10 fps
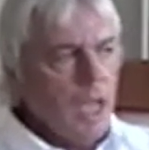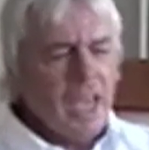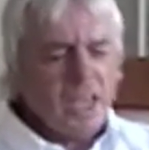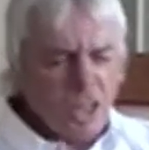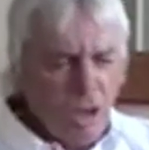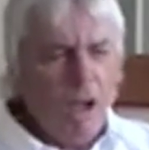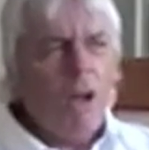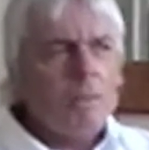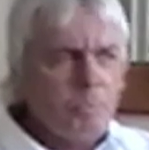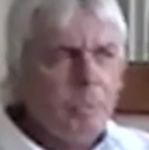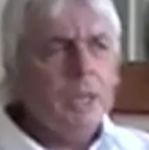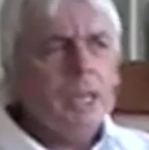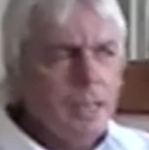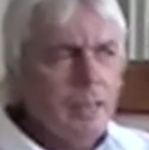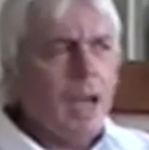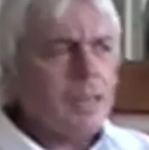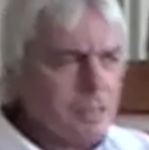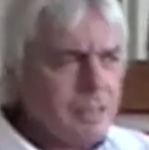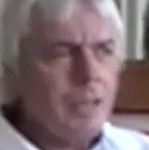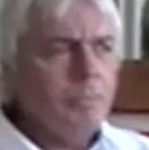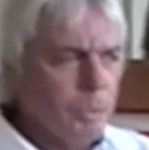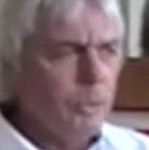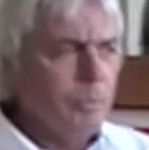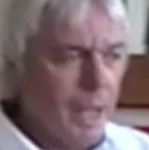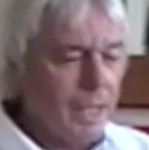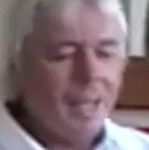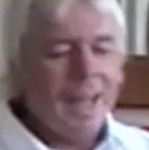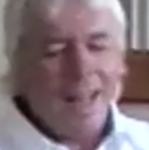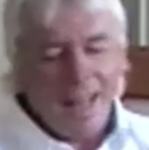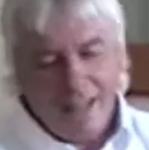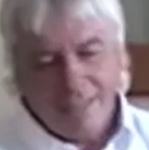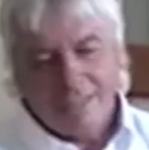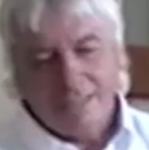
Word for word: It can't be that simple, mate. Ah,